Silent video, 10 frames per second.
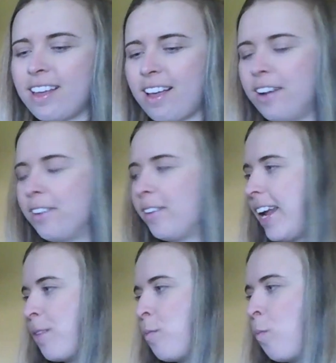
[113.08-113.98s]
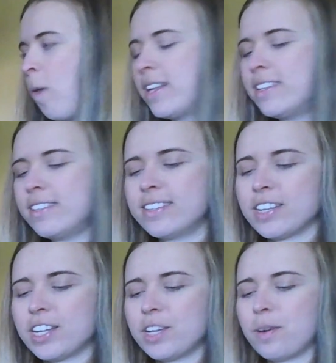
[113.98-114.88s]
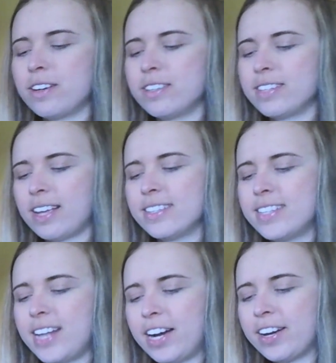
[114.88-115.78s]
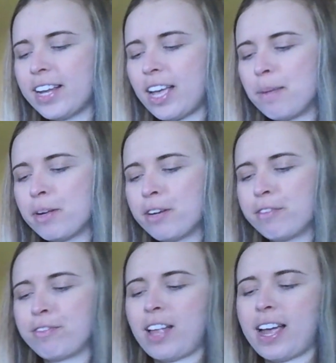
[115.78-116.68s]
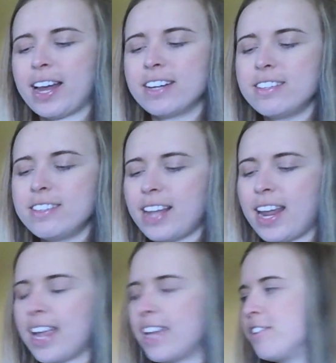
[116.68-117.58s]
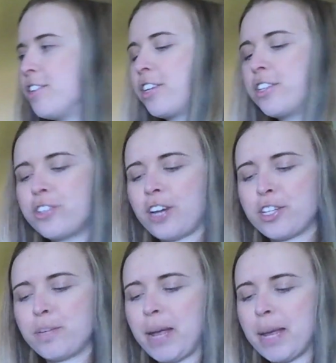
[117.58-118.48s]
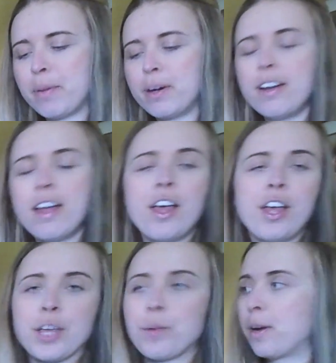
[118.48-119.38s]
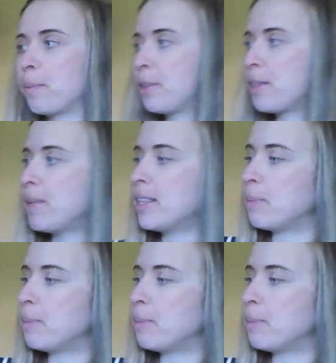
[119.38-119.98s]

Alright, and once you are done tearing up your flyers and your construction paper, you want to put them in the